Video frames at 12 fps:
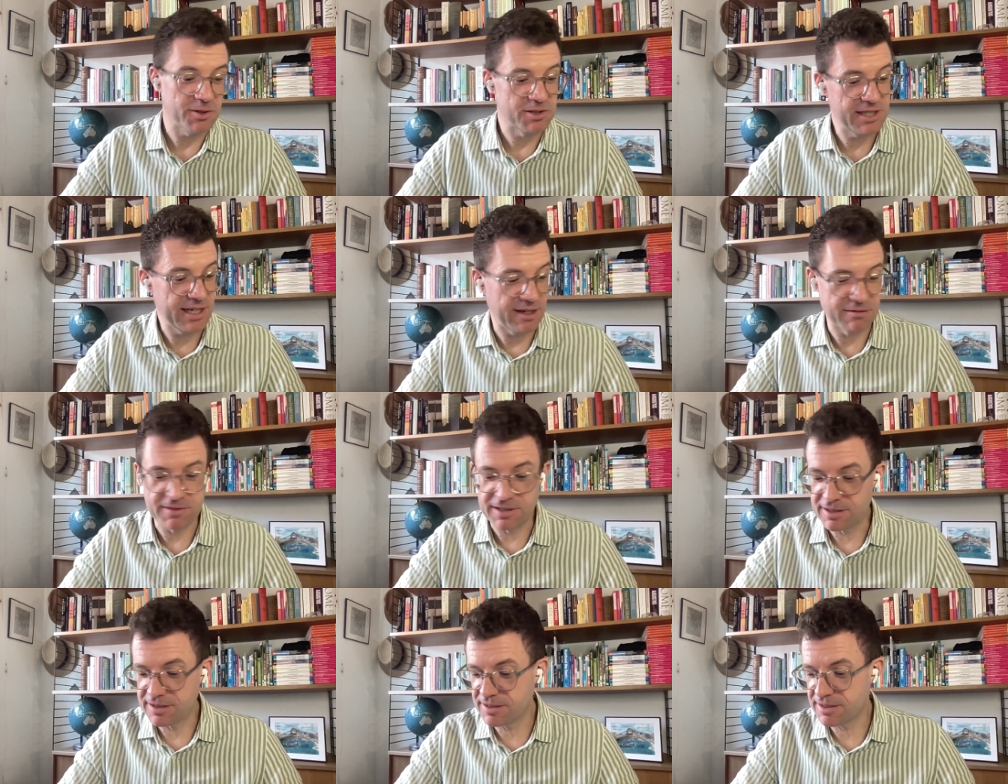see our
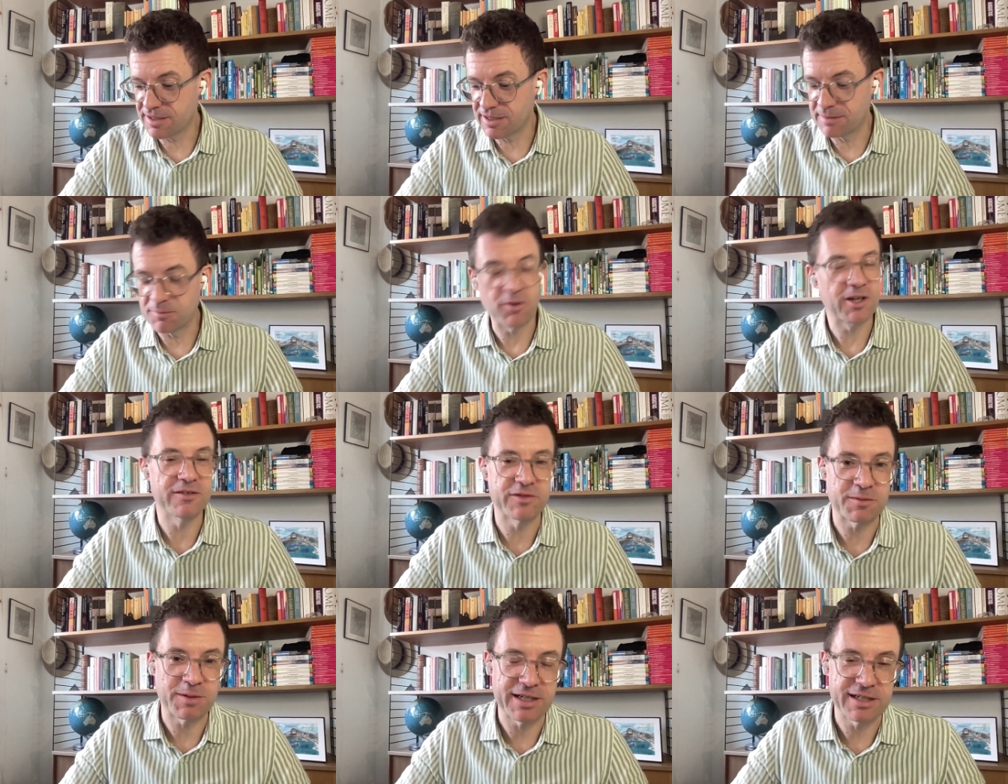work all over
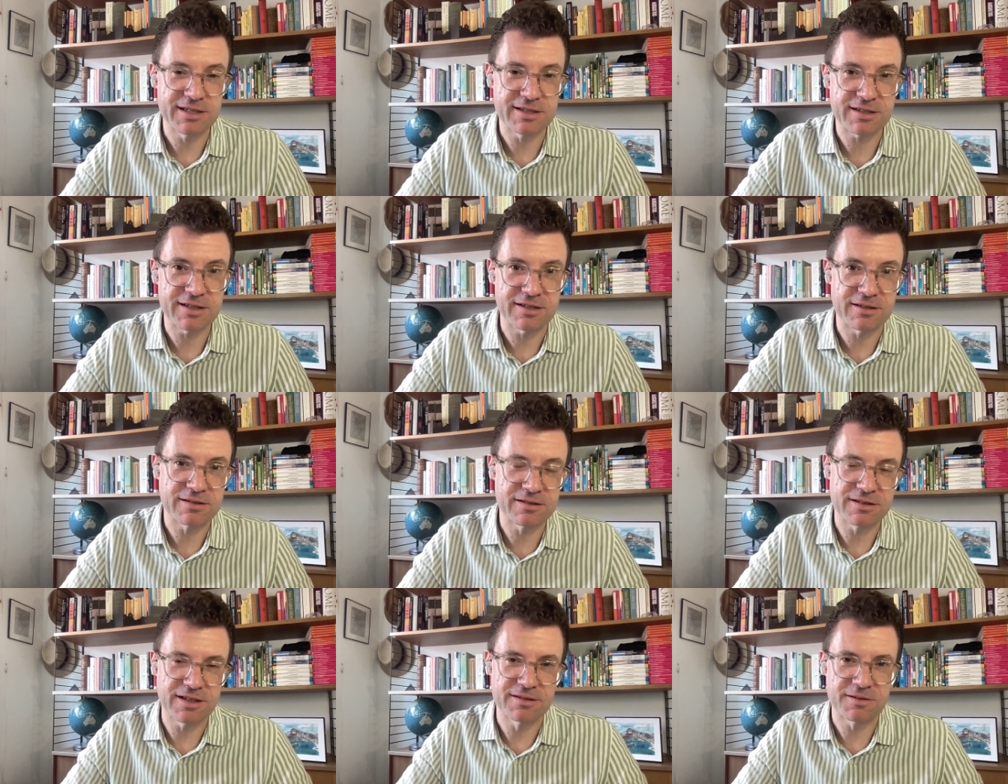the place. You'll
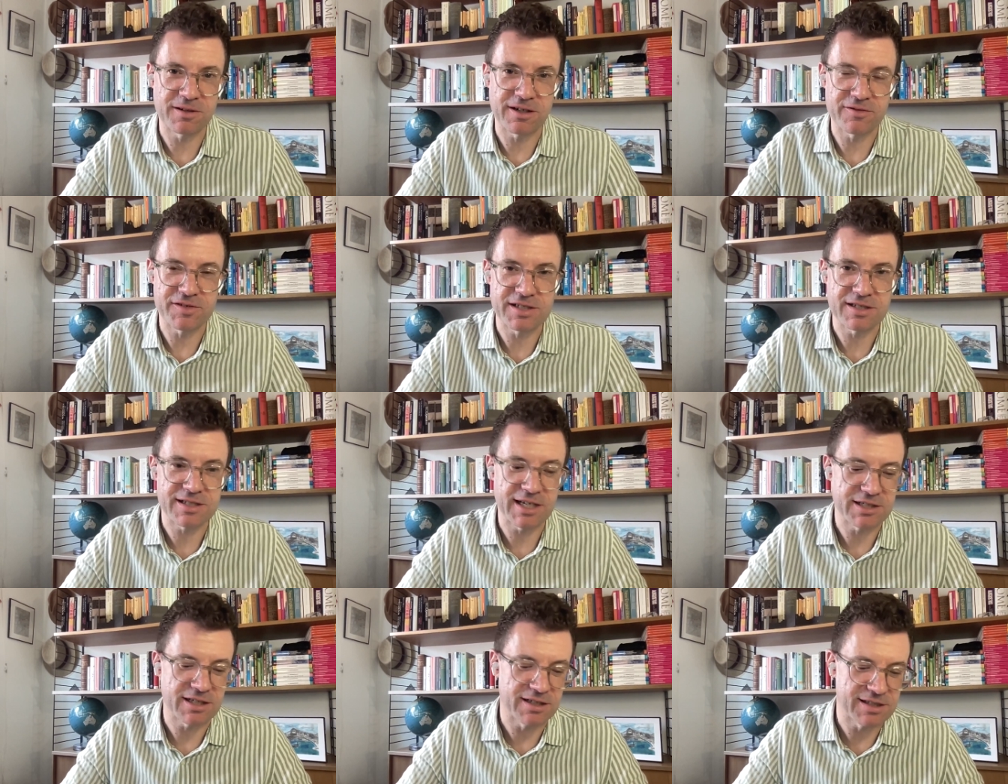quite often see the
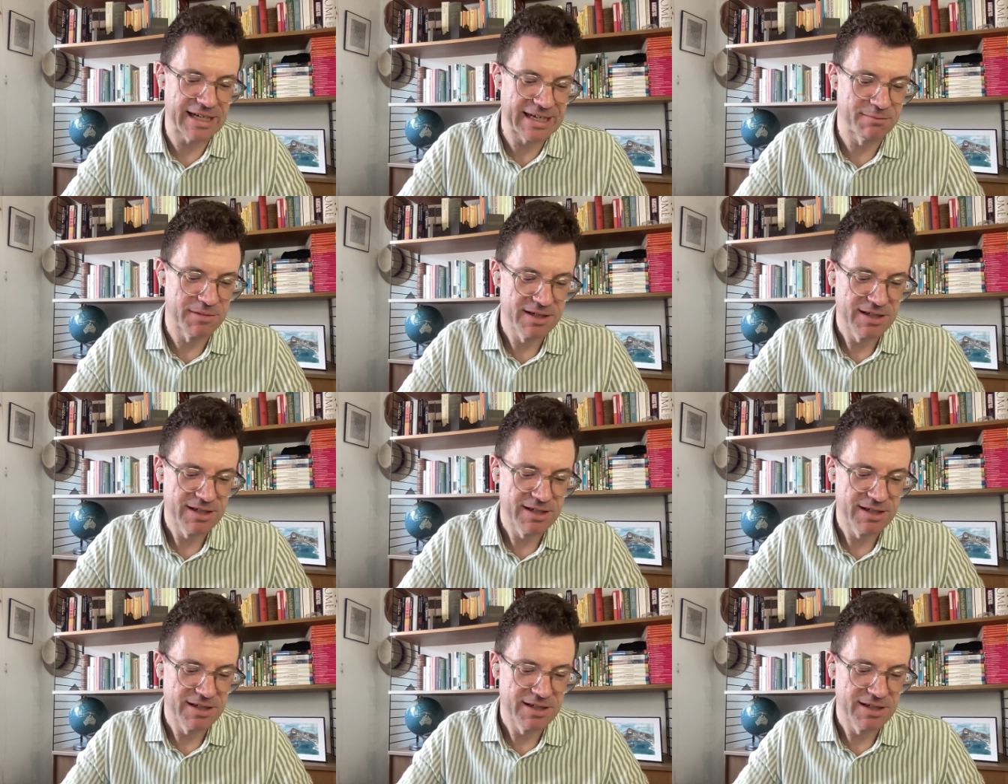Stagecast name.